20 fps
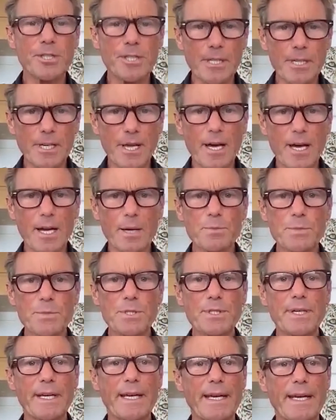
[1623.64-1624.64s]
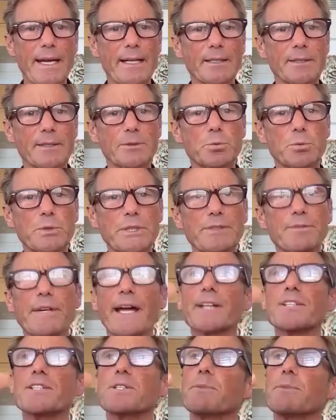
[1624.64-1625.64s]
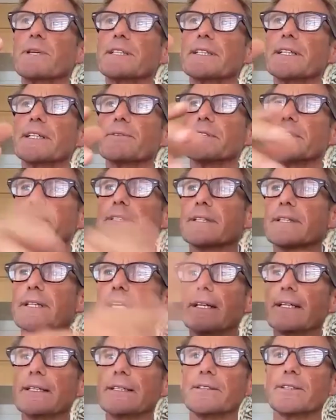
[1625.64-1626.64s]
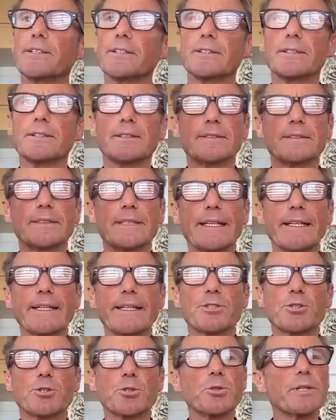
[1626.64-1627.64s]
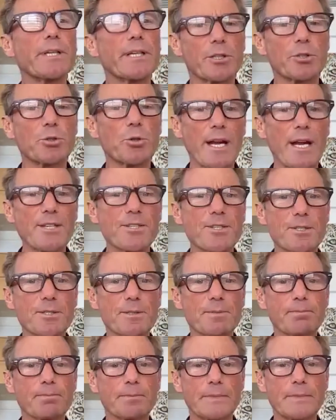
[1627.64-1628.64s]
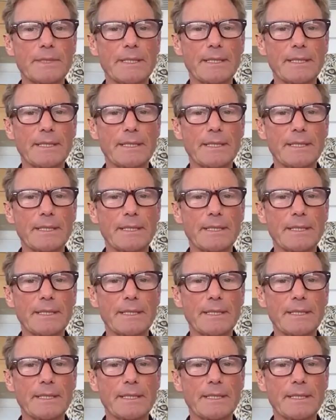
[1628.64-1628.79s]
and alarms, and we've actually been given, nearly a 2-year crisis.